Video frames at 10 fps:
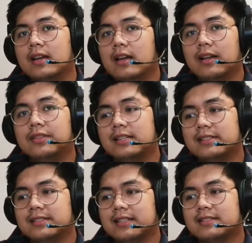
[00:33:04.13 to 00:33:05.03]
other
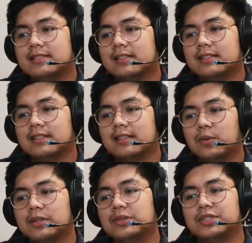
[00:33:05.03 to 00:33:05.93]
insights that I
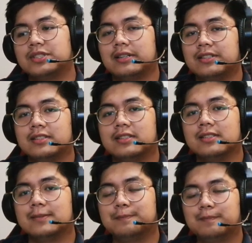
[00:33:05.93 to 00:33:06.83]
want to share in general,